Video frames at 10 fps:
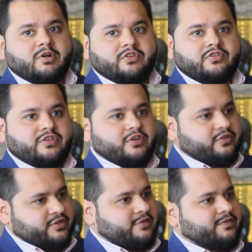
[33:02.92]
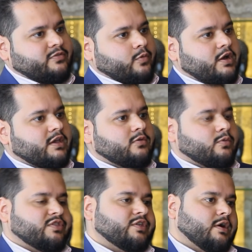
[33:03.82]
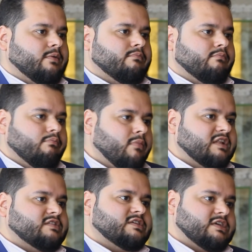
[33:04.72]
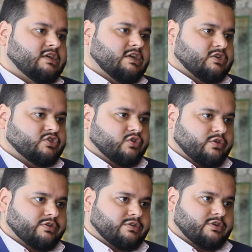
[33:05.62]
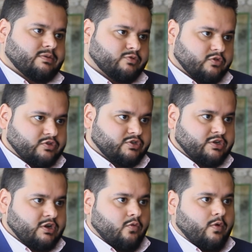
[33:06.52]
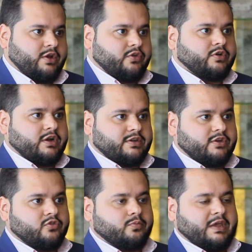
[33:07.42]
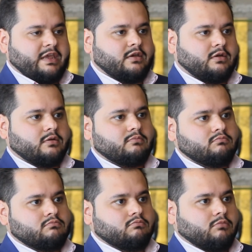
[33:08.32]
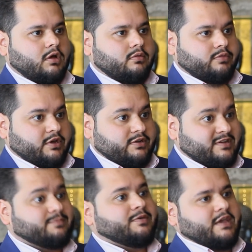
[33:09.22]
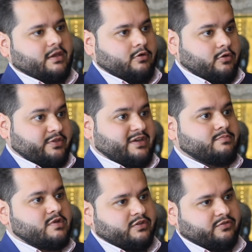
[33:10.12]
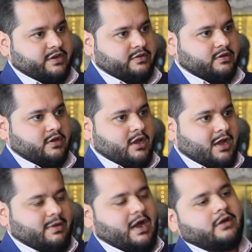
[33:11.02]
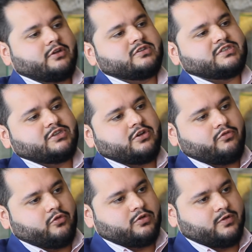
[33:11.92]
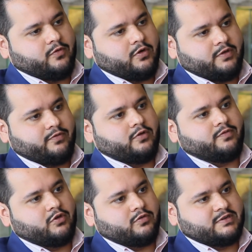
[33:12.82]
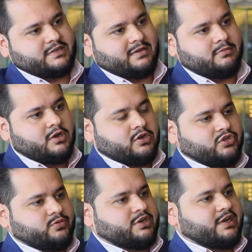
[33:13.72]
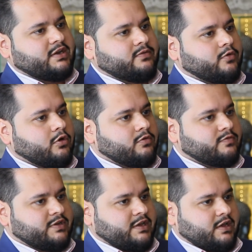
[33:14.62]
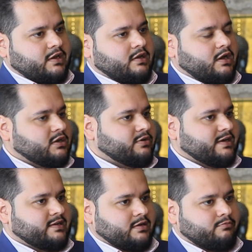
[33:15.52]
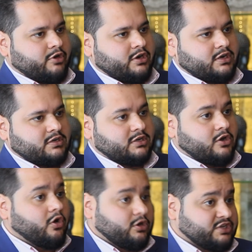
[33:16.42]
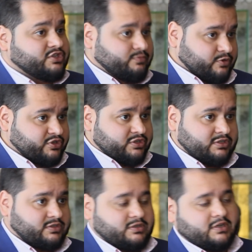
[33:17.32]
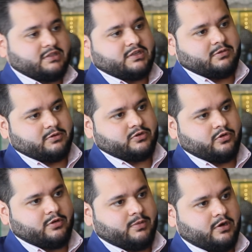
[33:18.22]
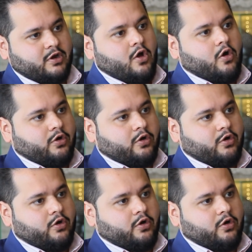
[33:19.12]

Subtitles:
But you see yourself as working with a multi-insurer approach, where you continue being the TPA or the administrator. I mean, how do you see your role evolving over time? Do you want to get involved in underwriting and product, or distribution is another thing I want to talk about?